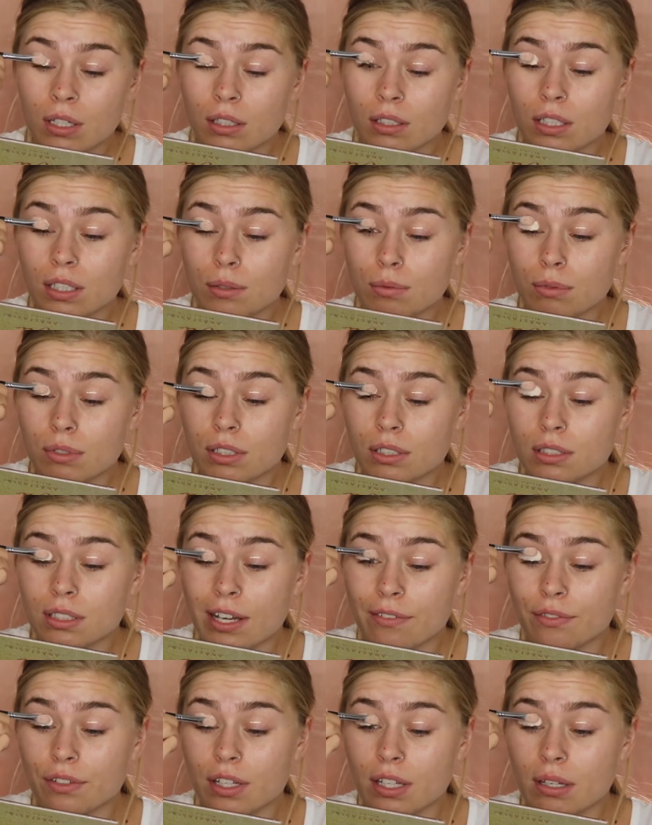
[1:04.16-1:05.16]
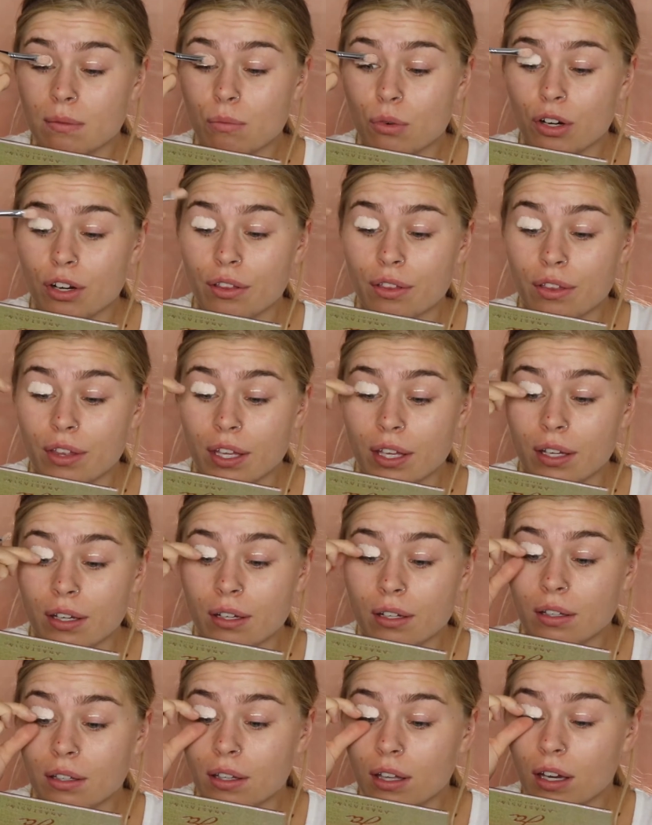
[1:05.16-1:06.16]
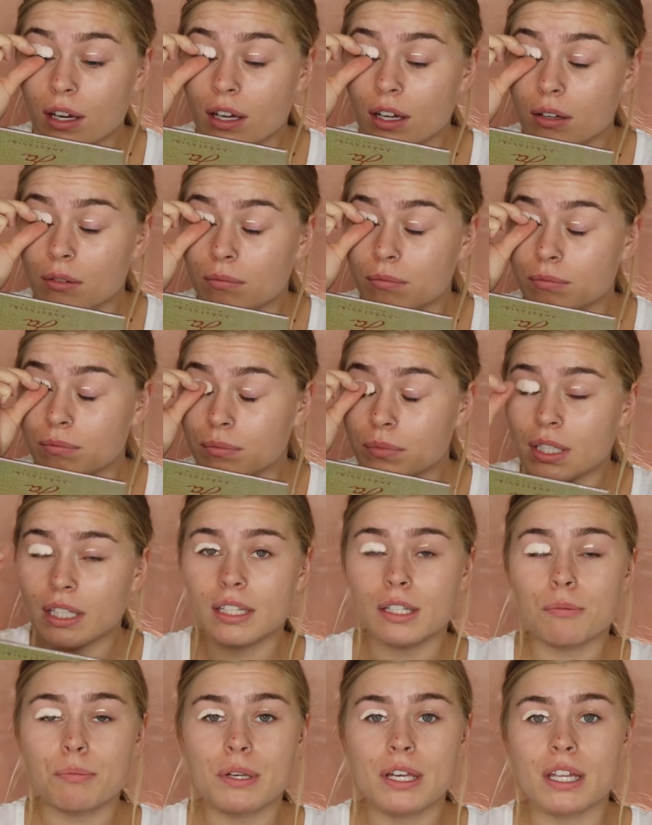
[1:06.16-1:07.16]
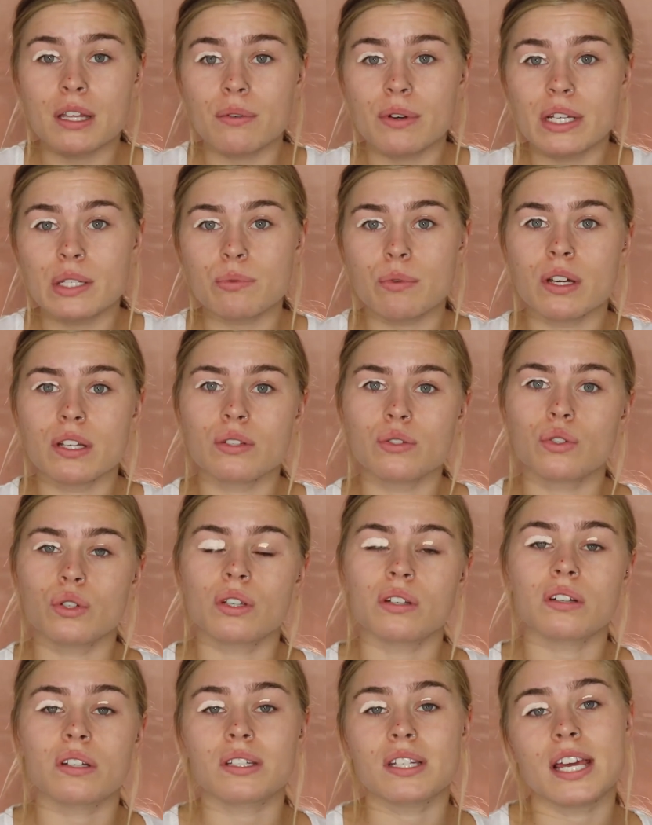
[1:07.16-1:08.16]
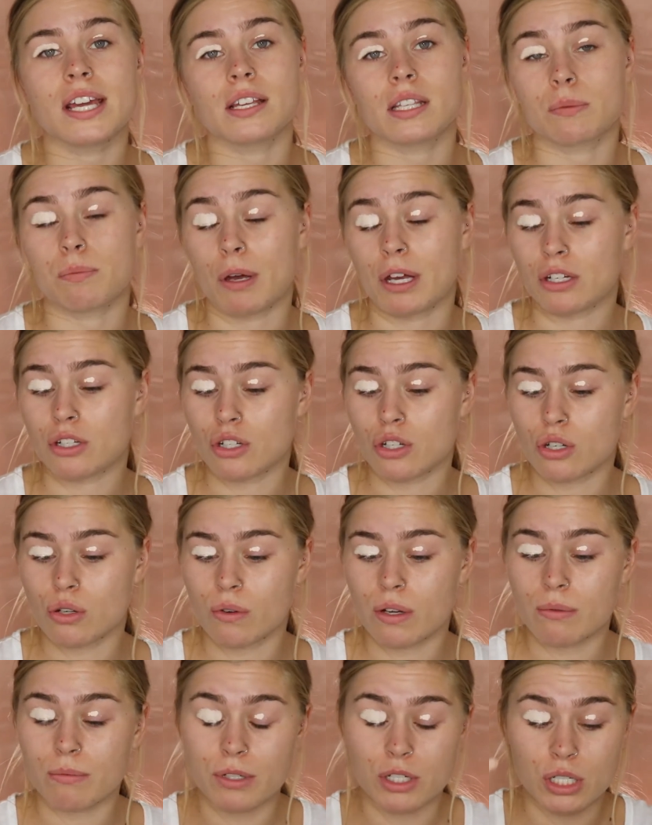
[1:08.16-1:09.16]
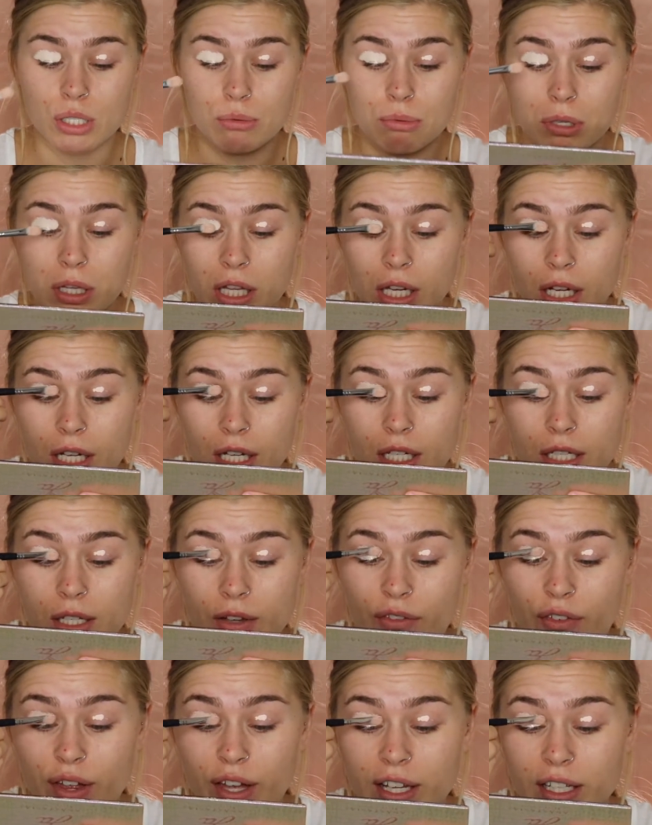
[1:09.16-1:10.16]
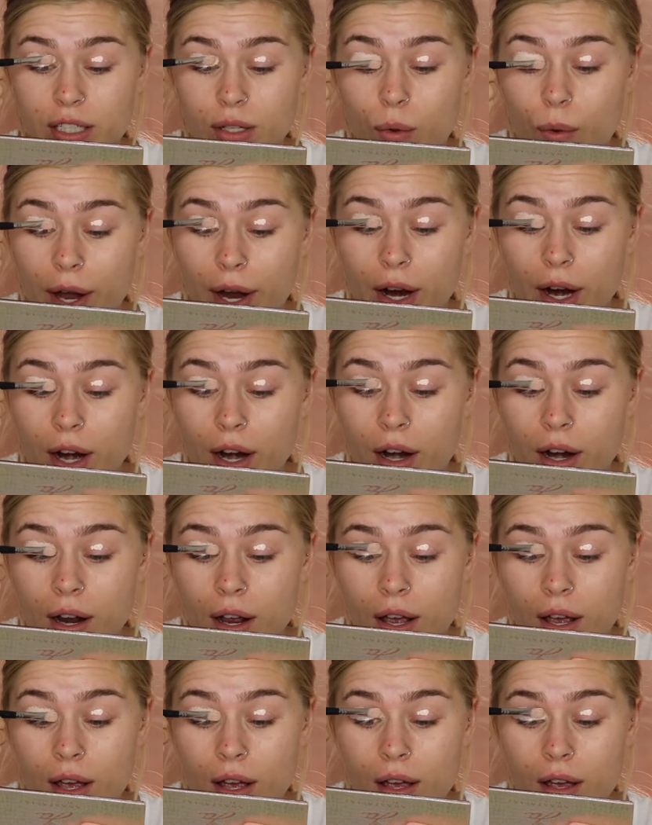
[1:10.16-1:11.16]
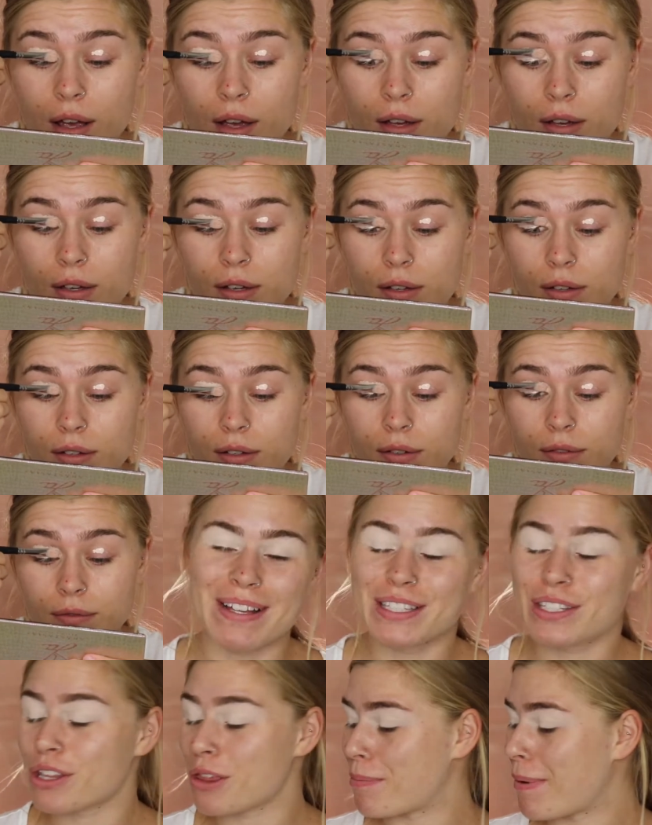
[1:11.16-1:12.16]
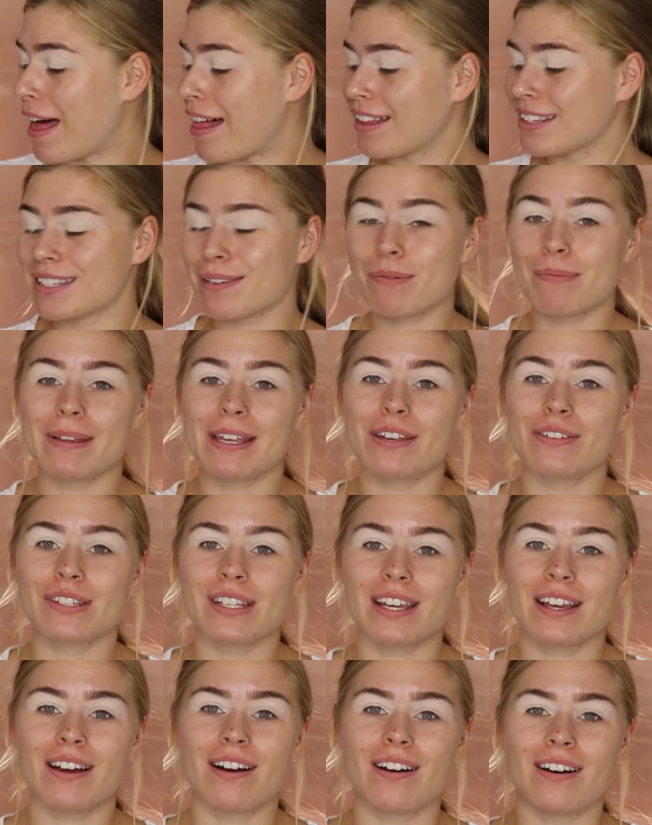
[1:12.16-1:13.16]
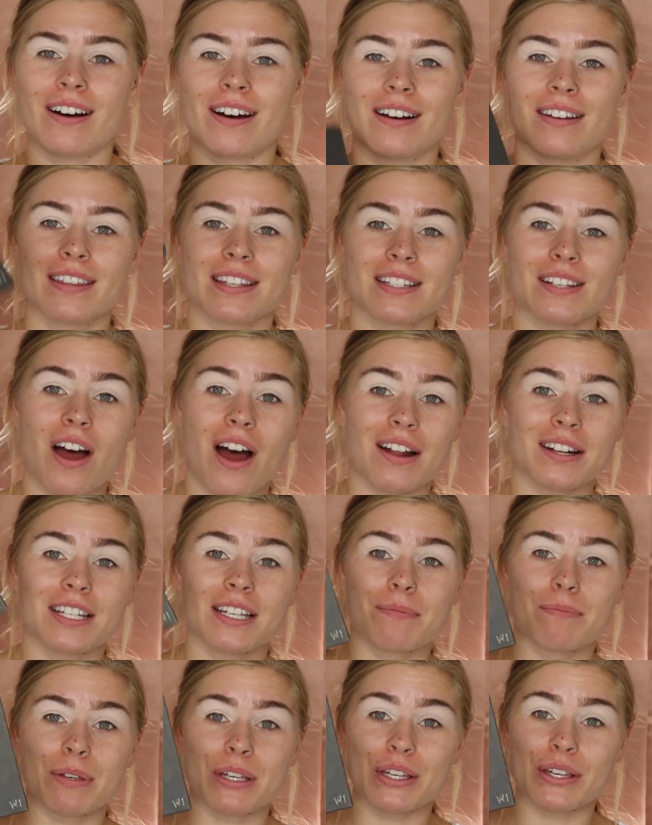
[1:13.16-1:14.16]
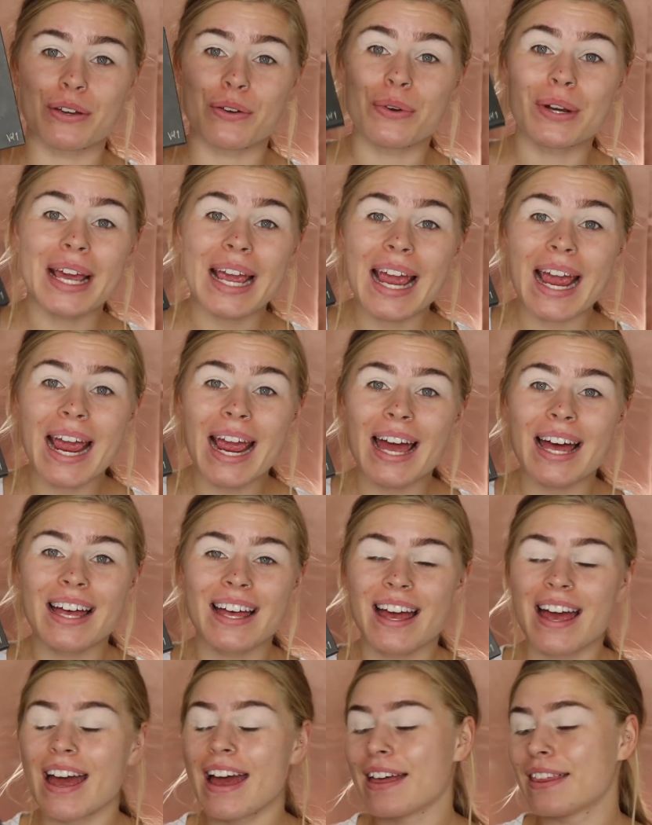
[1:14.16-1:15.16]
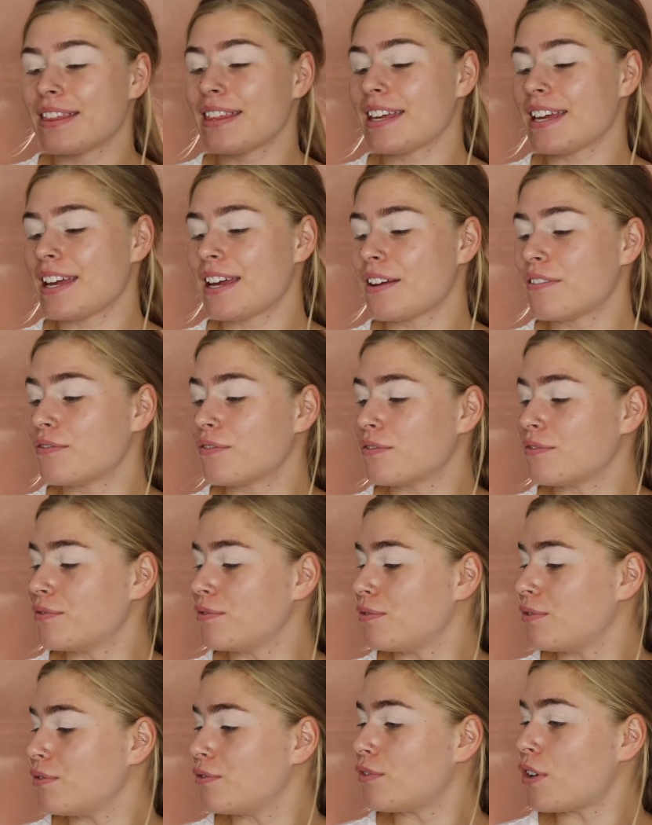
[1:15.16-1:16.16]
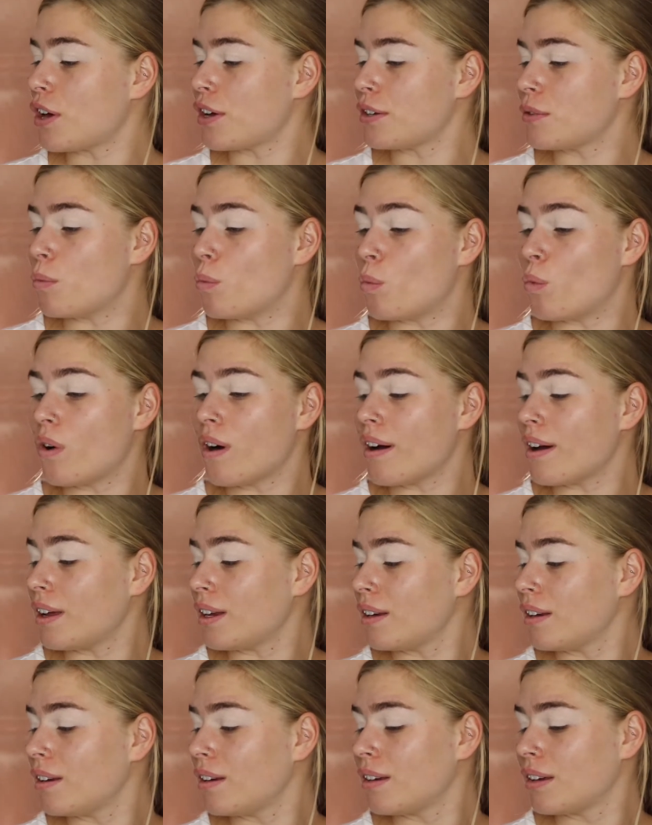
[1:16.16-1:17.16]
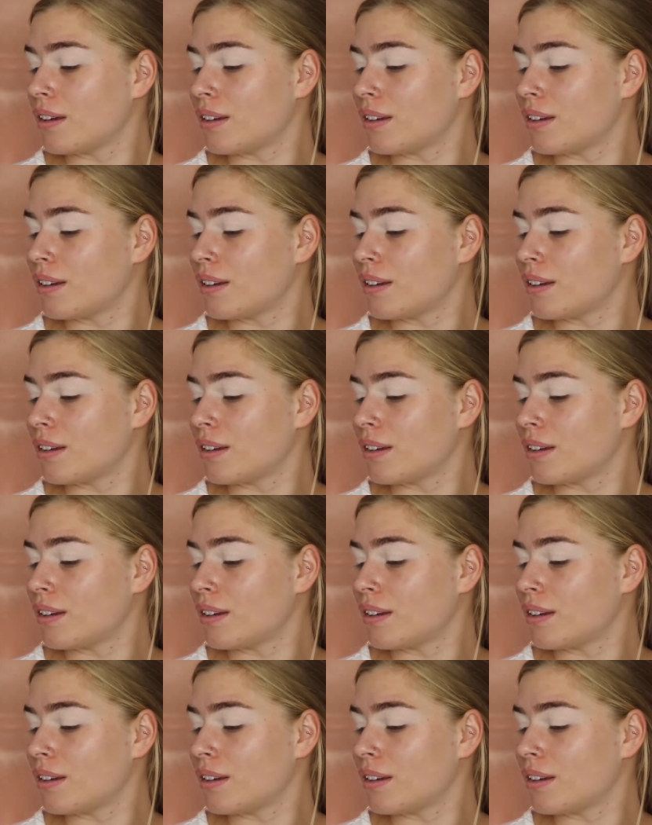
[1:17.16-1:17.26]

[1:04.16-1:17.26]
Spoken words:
This one is definitely more thin than the P. Louise one, so you can take a sponge to it, which is really nice. I feel like it's quicker. And so the palettes I'm going to be using are the Tati Beauty, the Volume 1,